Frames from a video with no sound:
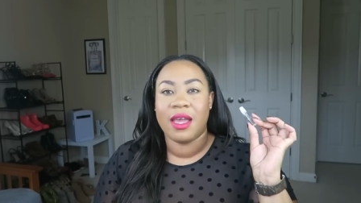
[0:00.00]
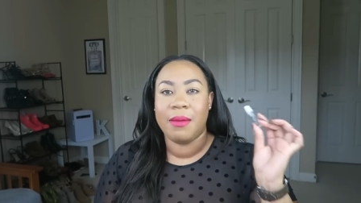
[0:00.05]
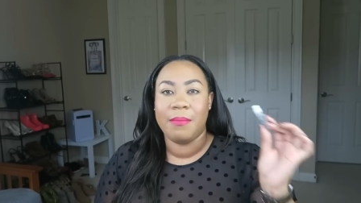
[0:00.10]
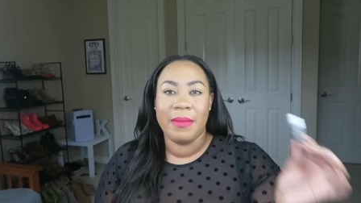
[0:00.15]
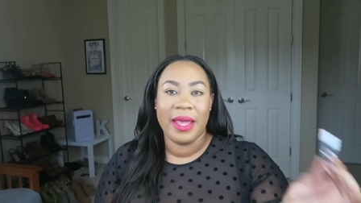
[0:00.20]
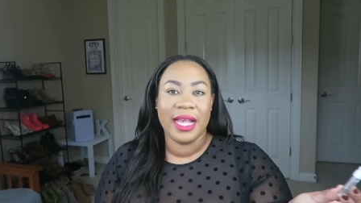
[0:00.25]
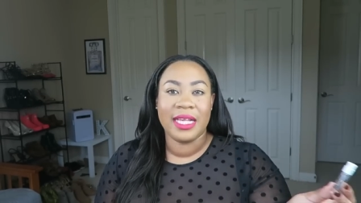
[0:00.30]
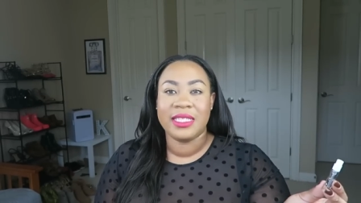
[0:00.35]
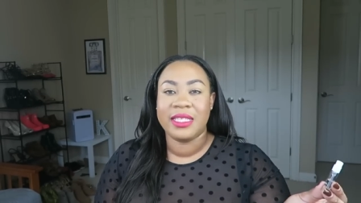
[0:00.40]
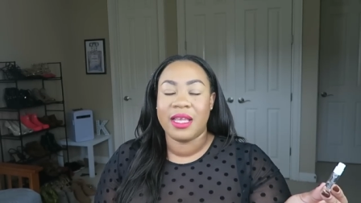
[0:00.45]

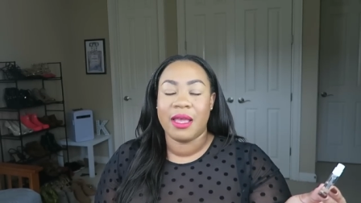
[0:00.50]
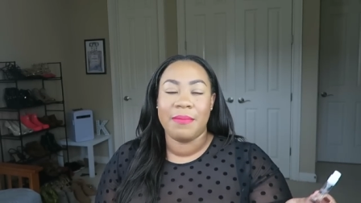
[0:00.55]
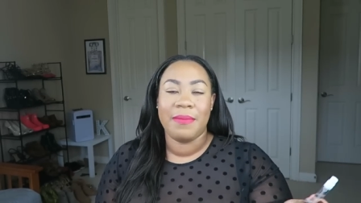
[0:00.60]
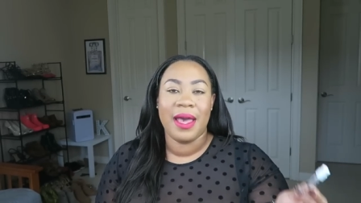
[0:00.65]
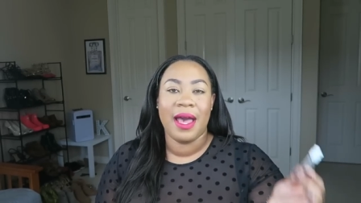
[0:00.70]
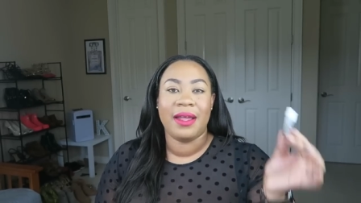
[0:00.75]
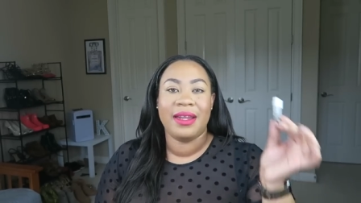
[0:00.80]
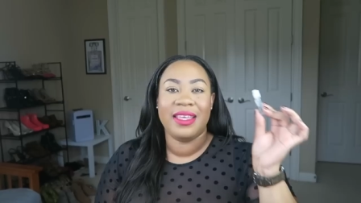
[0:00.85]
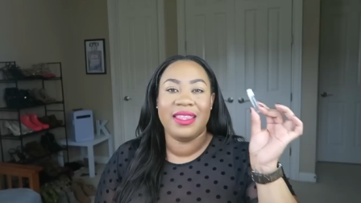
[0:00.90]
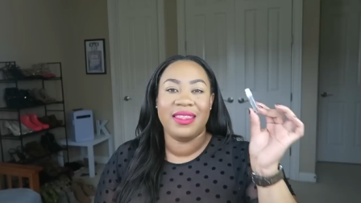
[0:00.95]
amazing
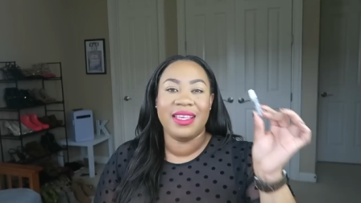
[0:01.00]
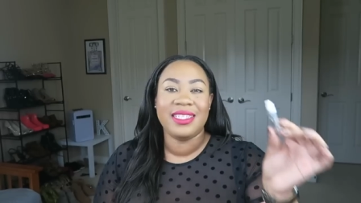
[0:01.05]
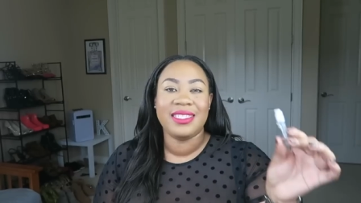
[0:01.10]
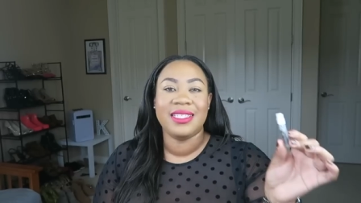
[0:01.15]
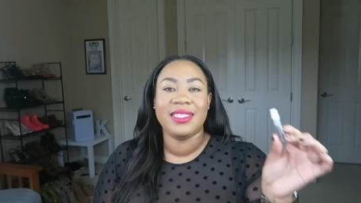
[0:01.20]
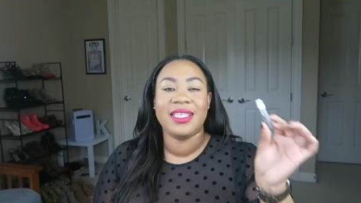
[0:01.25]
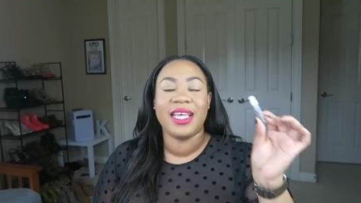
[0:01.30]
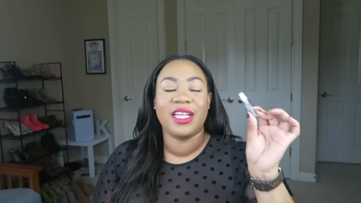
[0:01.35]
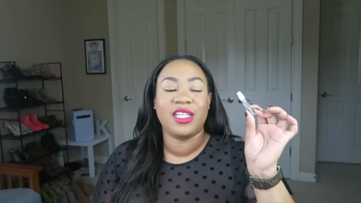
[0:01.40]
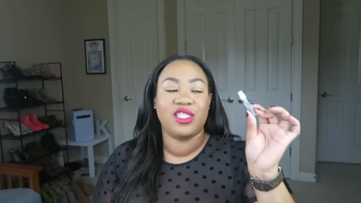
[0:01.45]
about it. This
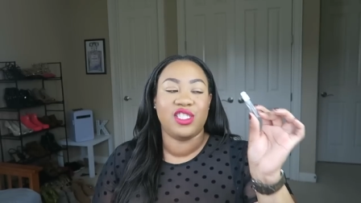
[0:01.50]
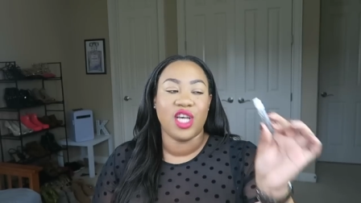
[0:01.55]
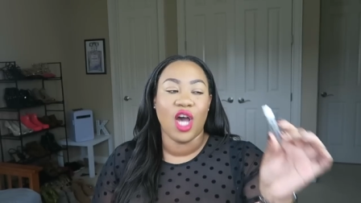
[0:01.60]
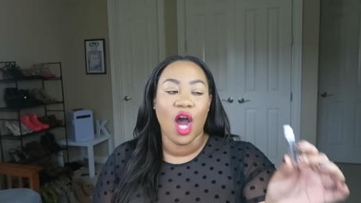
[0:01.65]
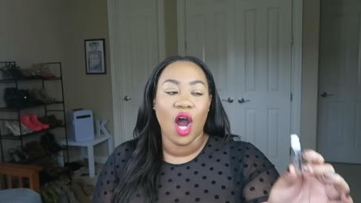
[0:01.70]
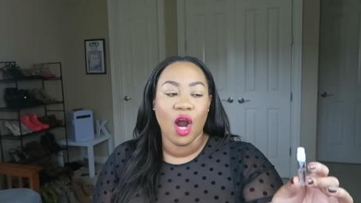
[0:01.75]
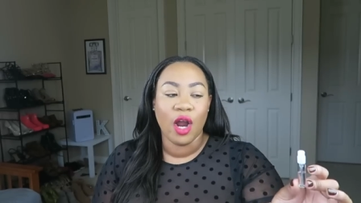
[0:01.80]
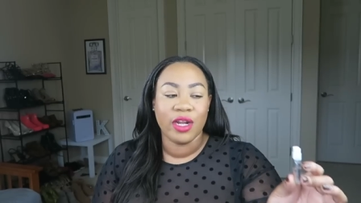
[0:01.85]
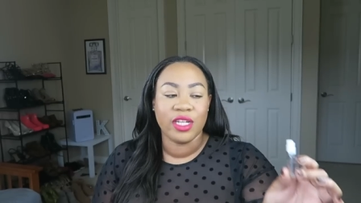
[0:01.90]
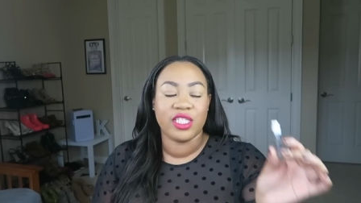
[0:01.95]
is a
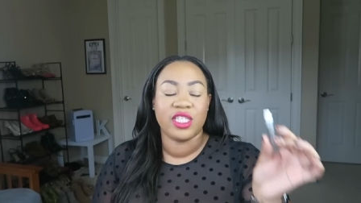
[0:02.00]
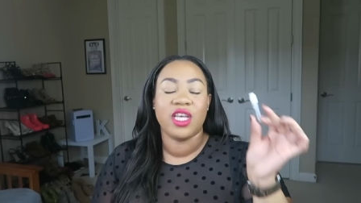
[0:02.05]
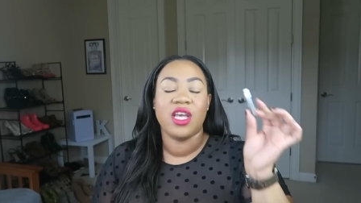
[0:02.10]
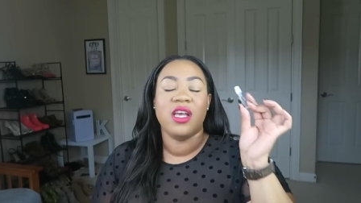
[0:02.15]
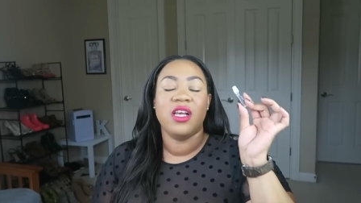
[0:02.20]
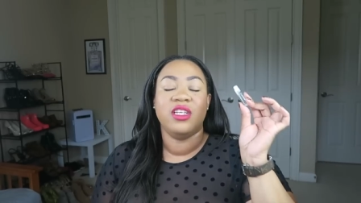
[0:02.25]
tart,